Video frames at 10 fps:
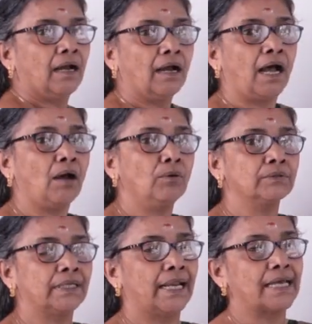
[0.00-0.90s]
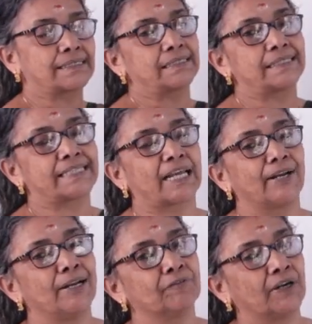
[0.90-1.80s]
How the elasticity is equal to
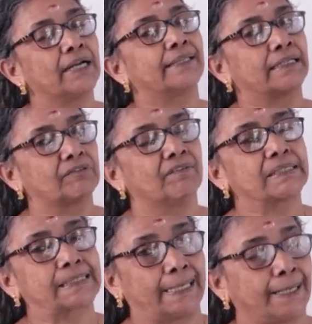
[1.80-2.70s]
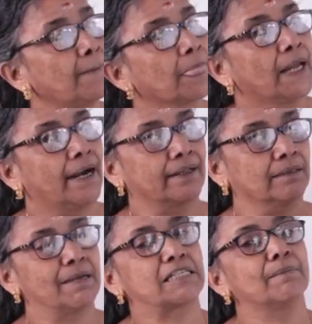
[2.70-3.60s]
infinite, that we will study under the
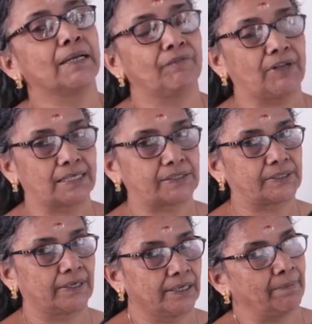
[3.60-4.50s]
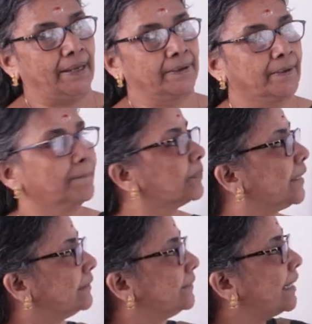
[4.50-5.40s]
measurement of elasticity of demand.
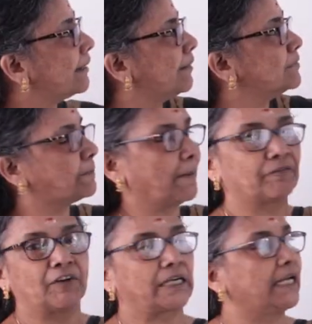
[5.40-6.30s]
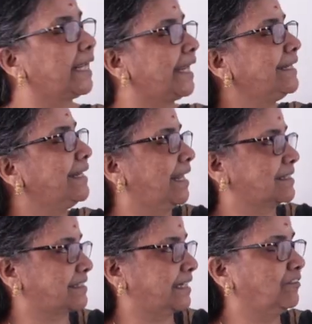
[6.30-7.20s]
Then comes perfectly
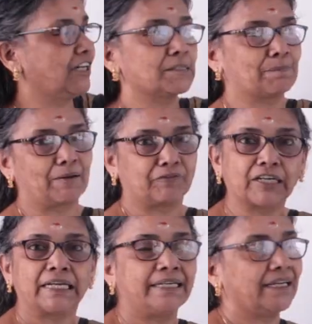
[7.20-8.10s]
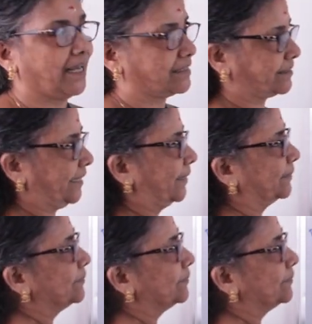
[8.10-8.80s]
inelastic. What is perfectly inelastic?